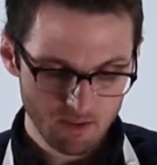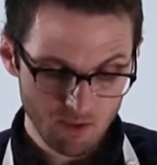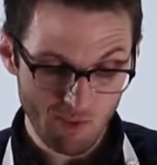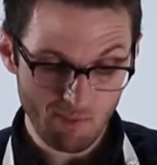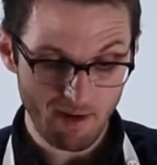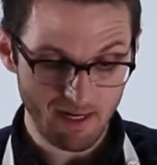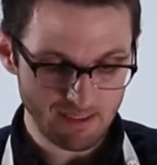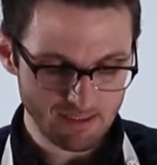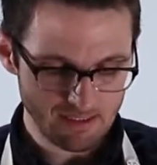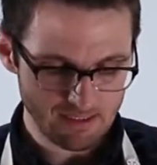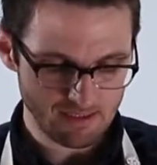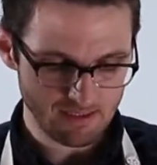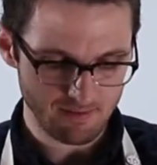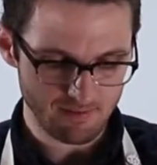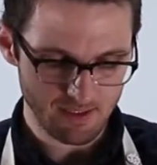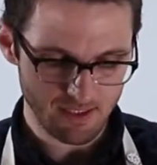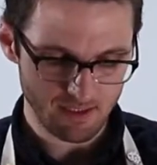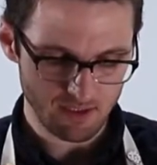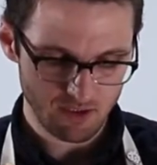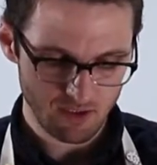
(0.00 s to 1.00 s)
So about 1/6
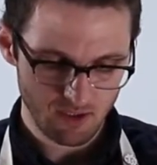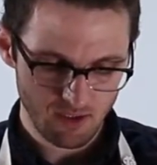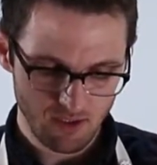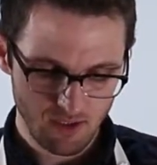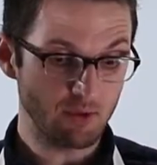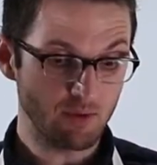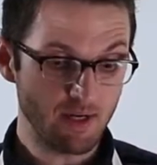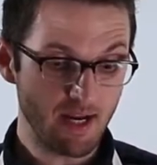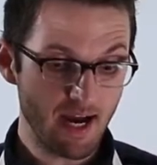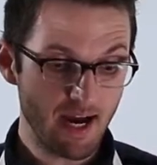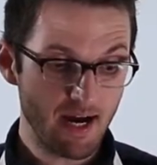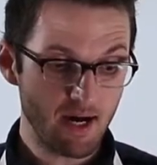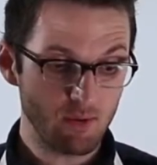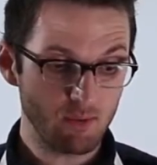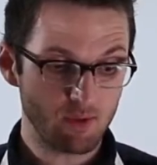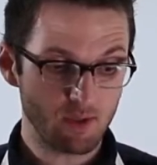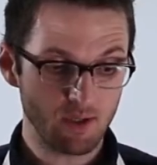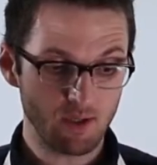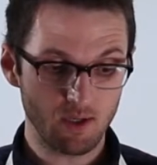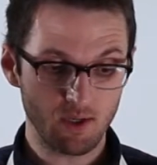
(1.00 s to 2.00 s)
of an inch. So now
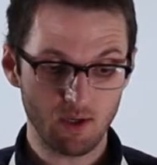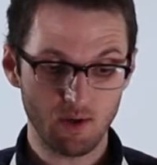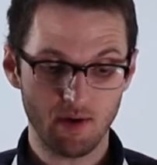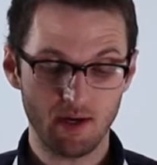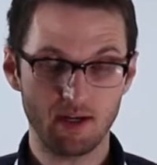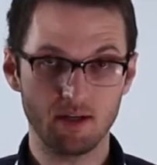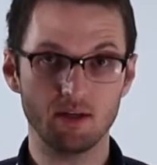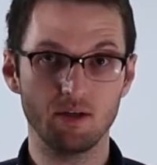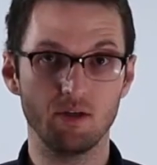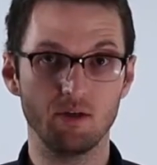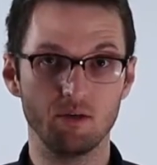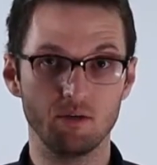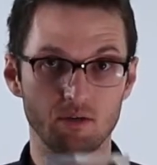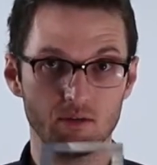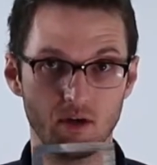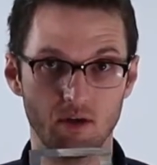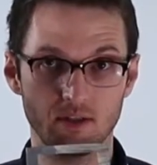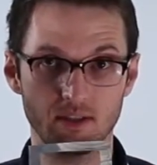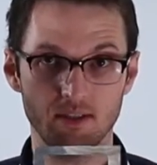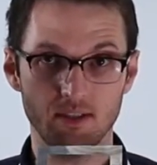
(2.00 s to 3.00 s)
we're gonna go ahead and
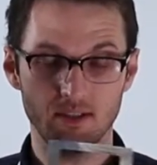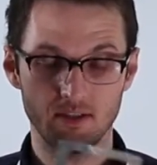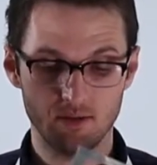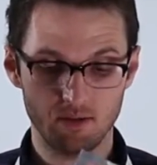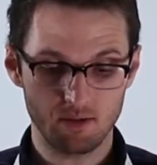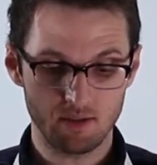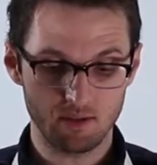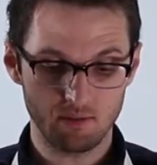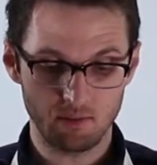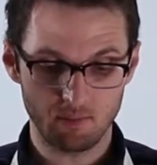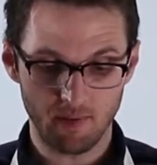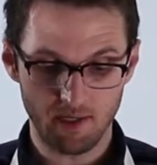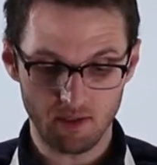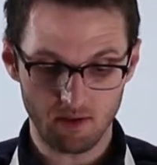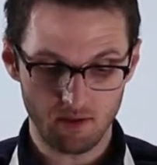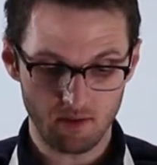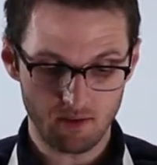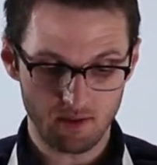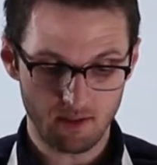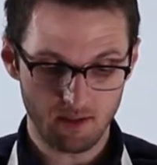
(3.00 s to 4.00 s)
use our stencil that we made
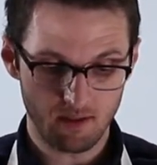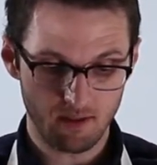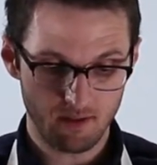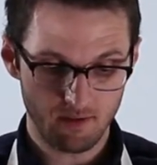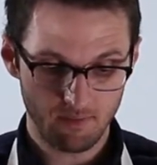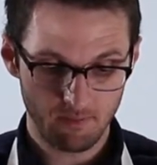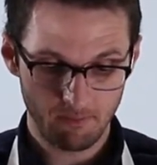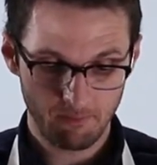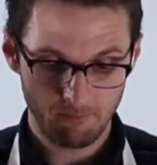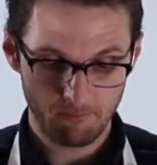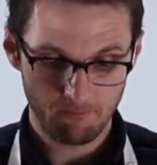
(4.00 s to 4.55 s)
earlier.